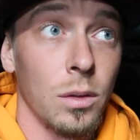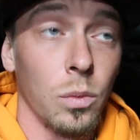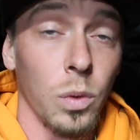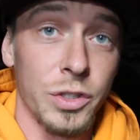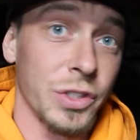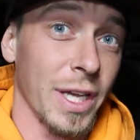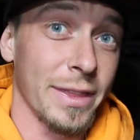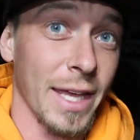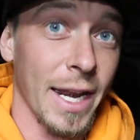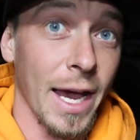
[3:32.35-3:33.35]
Once you
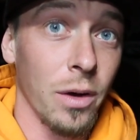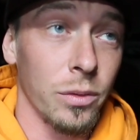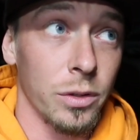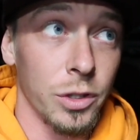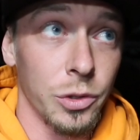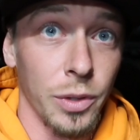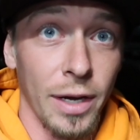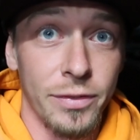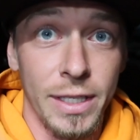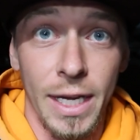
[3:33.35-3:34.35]
get that out, you
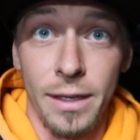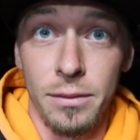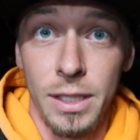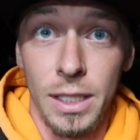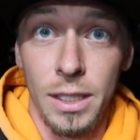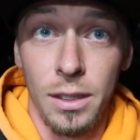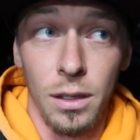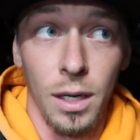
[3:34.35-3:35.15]
have to get the